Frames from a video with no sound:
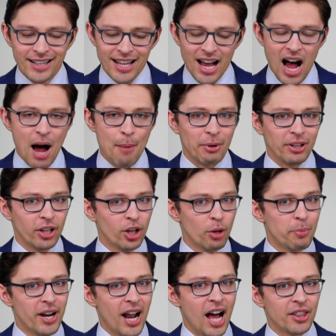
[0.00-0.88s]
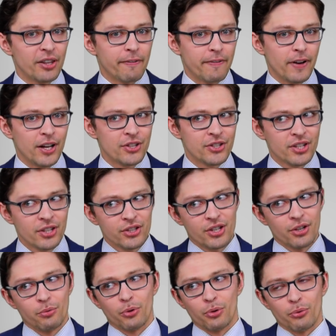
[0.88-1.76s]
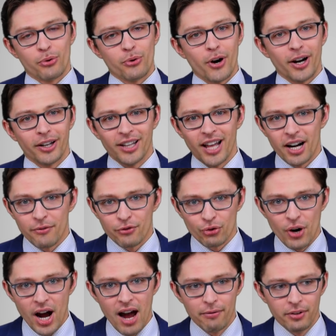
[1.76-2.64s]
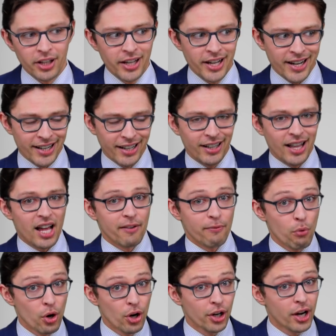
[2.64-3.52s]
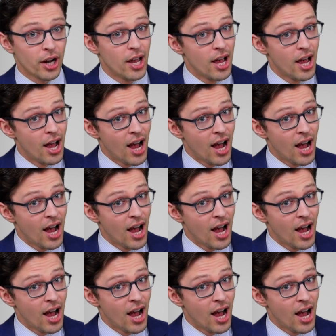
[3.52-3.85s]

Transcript: Now, I'm a little bit on the fence since it would require a lot of traveling and a lot of work.